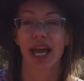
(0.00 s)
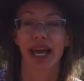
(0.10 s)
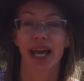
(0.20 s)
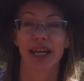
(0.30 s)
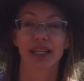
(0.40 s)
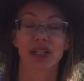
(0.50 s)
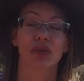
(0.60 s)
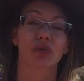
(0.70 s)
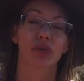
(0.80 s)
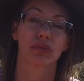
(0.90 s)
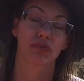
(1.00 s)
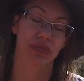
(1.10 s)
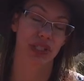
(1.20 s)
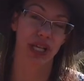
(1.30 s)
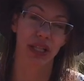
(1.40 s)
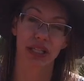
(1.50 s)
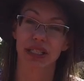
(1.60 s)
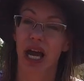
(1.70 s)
and sell it.